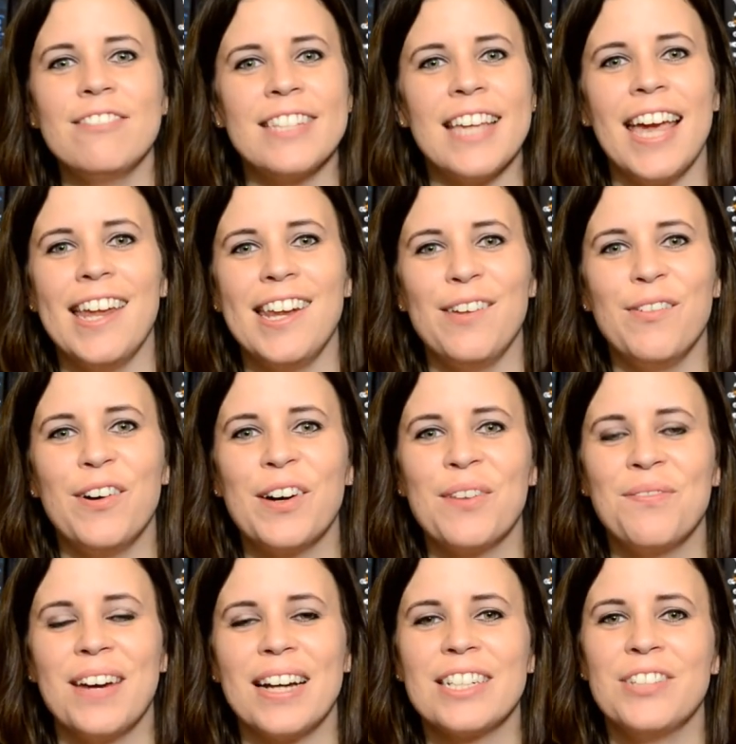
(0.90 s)
Katie,
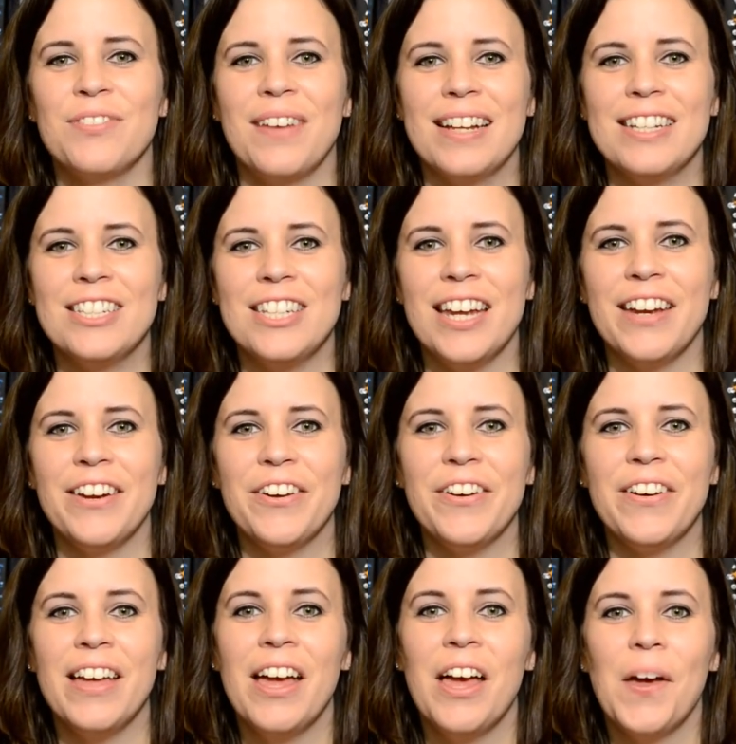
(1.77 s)
welcome back to my
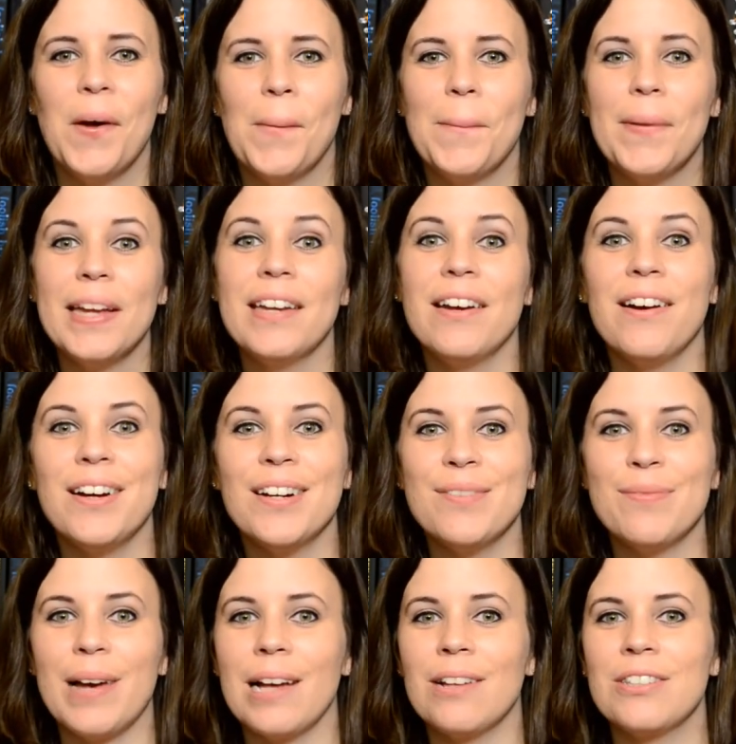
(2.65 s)
channel. We
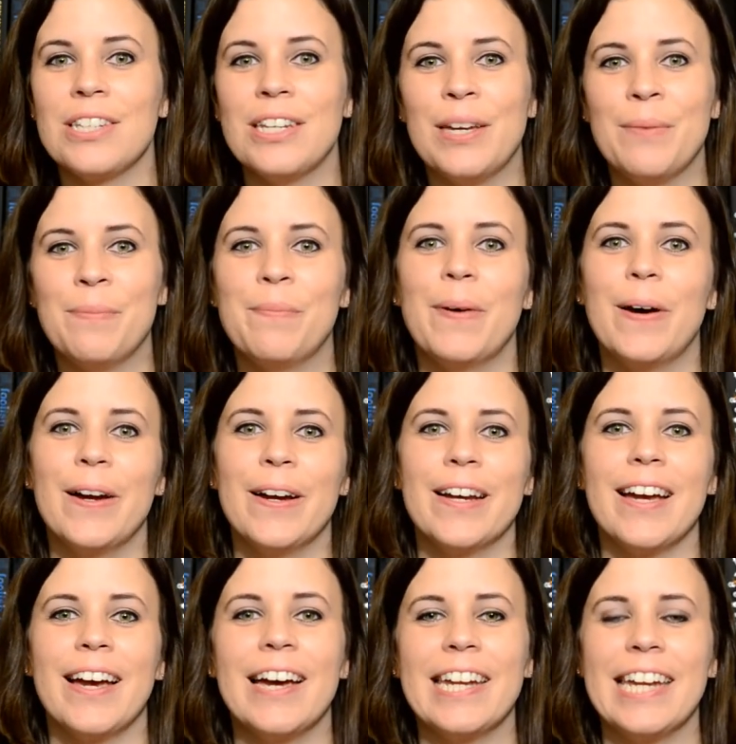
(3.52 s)
are about to
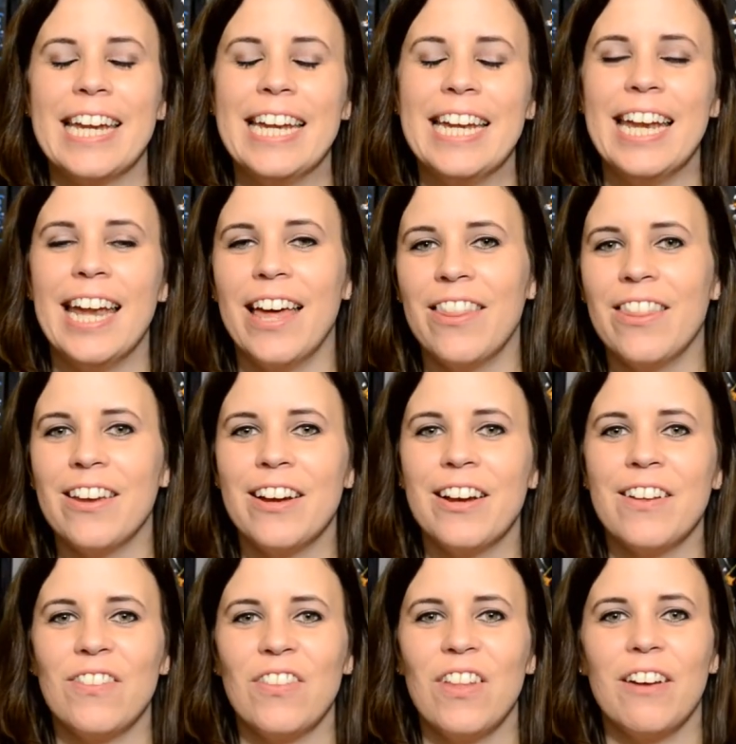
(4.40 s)
embark on
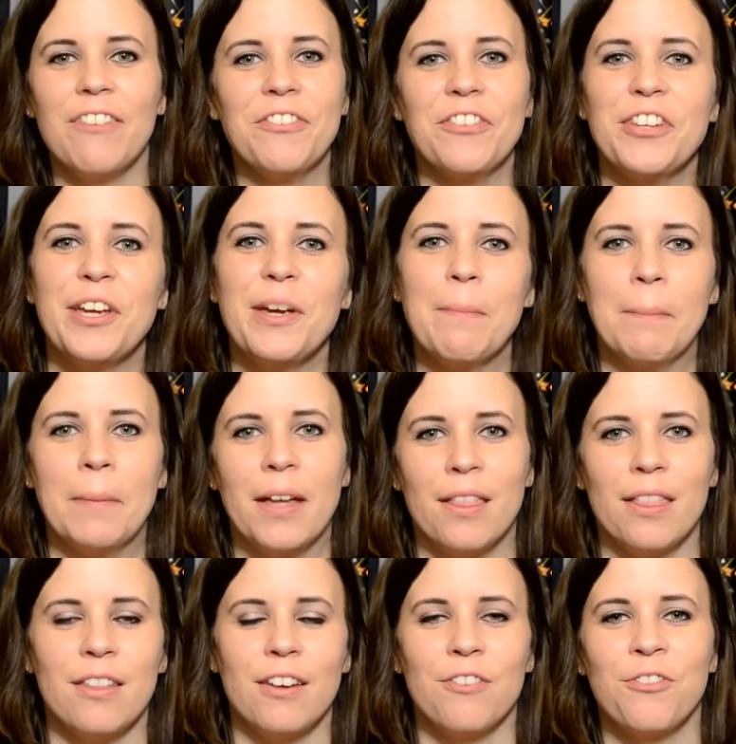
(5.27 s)
another lovely
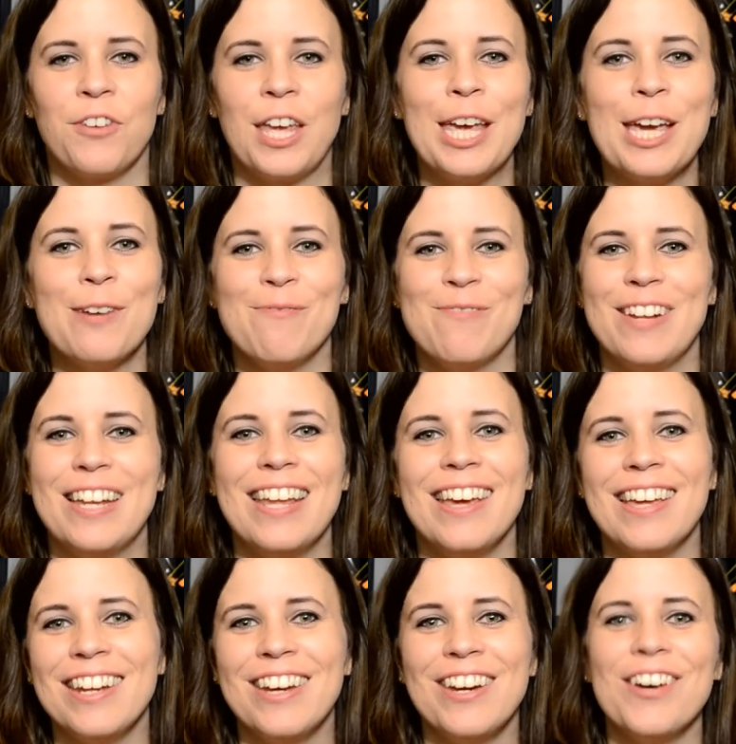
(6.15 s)
month of Camp
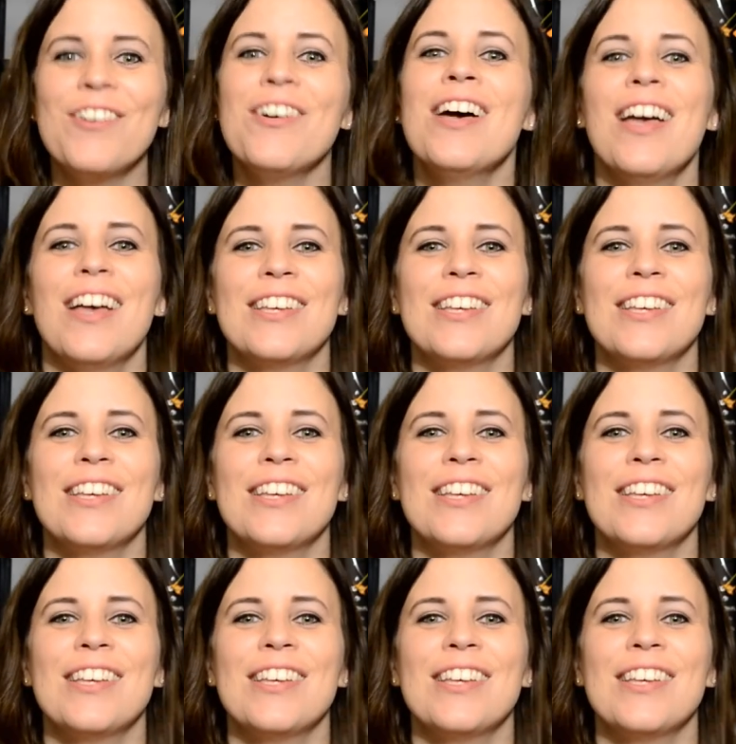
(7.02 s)
NaNo,